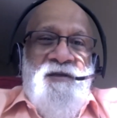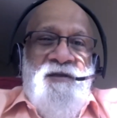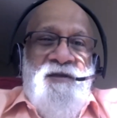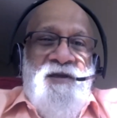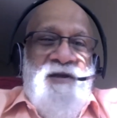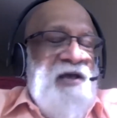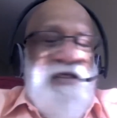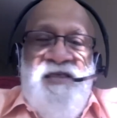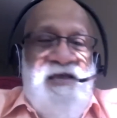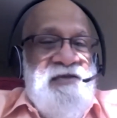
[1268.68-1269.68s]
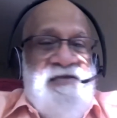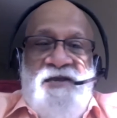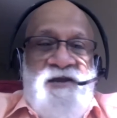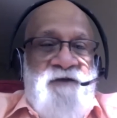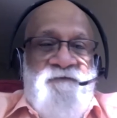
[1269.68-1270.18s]

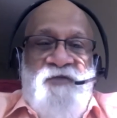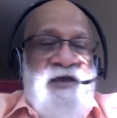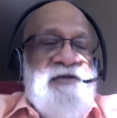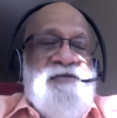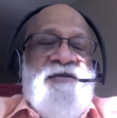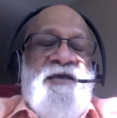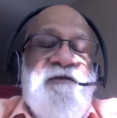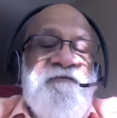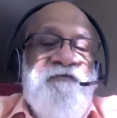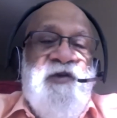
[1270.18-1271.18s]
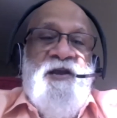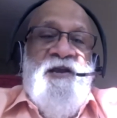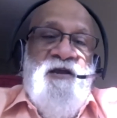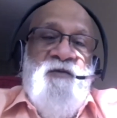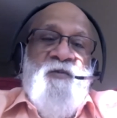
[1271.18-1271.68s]
There is infinite
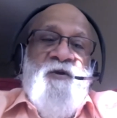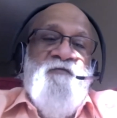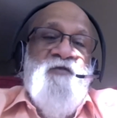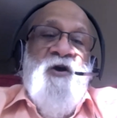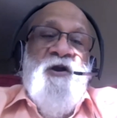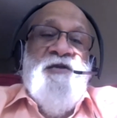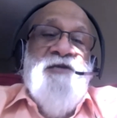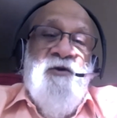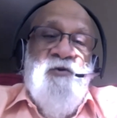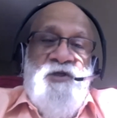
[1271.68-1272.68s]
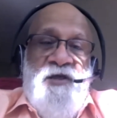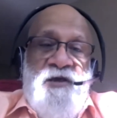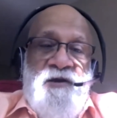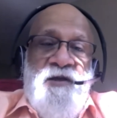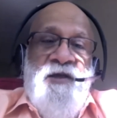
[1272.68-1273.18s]
number of knowledge out
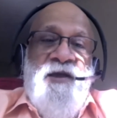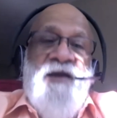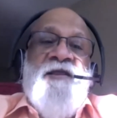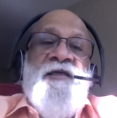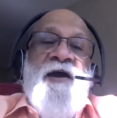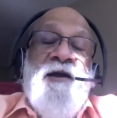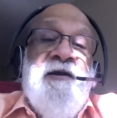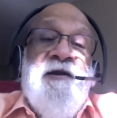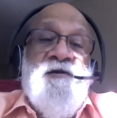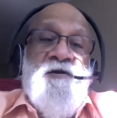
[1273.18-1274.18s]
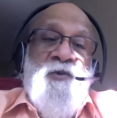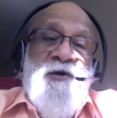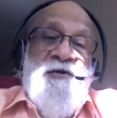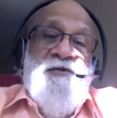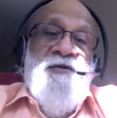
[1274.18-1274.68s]
there in the unwritten
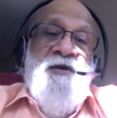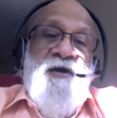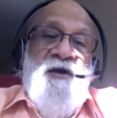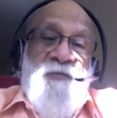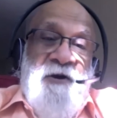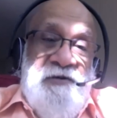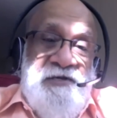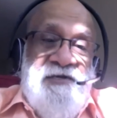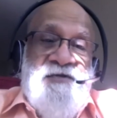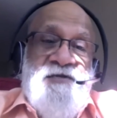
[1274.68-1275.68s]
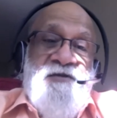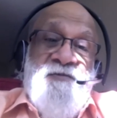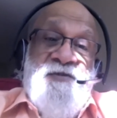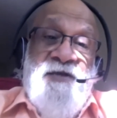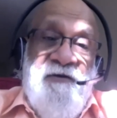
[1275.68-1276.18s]
words about Jesus
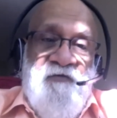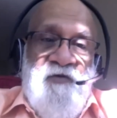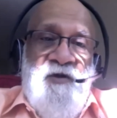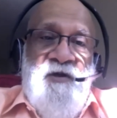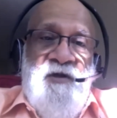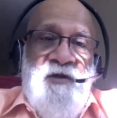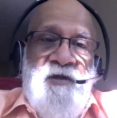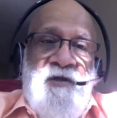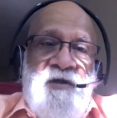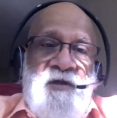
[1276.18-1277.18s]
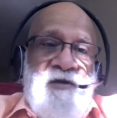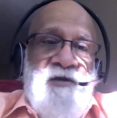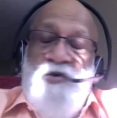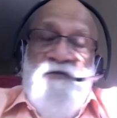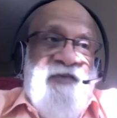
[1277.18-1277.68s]
himself.
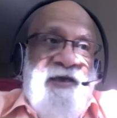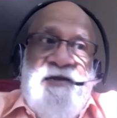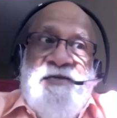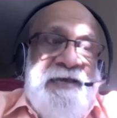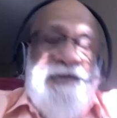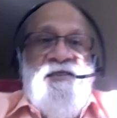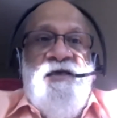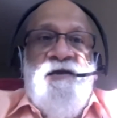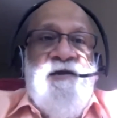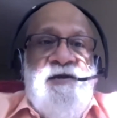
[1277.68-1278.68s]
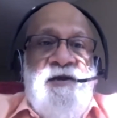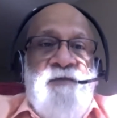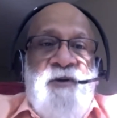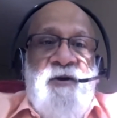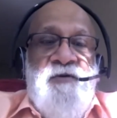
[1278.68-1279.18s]
So if there is anything written
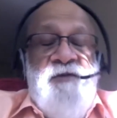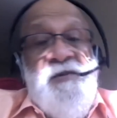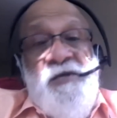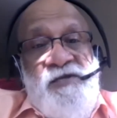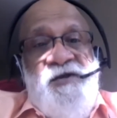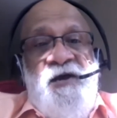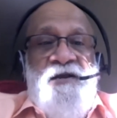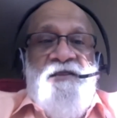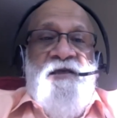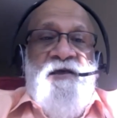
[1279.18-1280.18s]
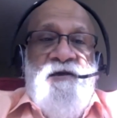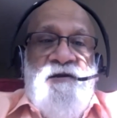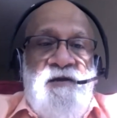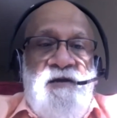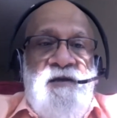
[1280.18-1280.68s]
about him, start there.
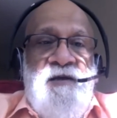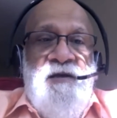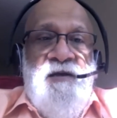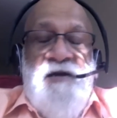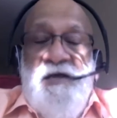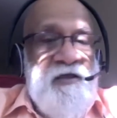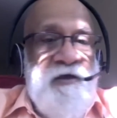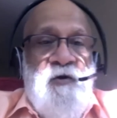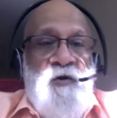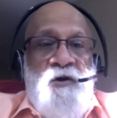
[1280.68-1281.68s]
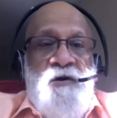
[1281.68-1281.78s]
Nothing wrong.